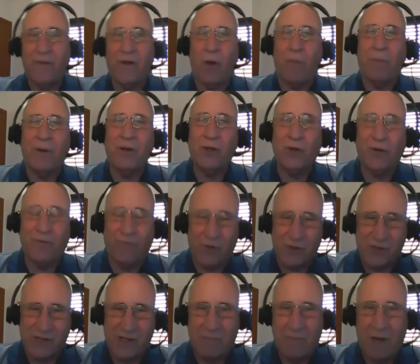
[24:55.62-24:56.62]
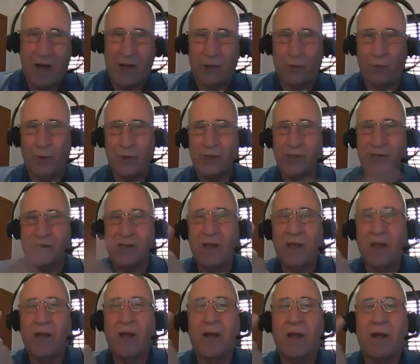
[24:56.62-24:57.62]
open university model, which is
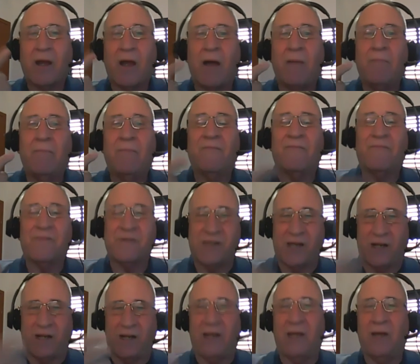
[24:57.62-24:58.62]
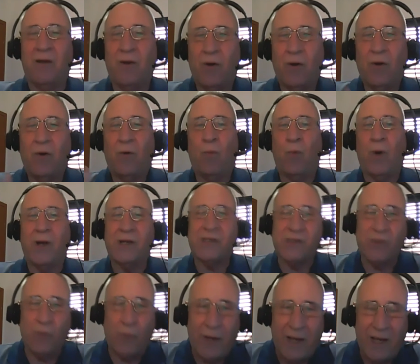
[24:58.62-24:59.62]
come physically
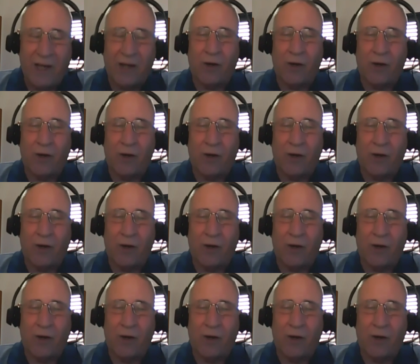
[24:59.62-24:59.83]
once a week or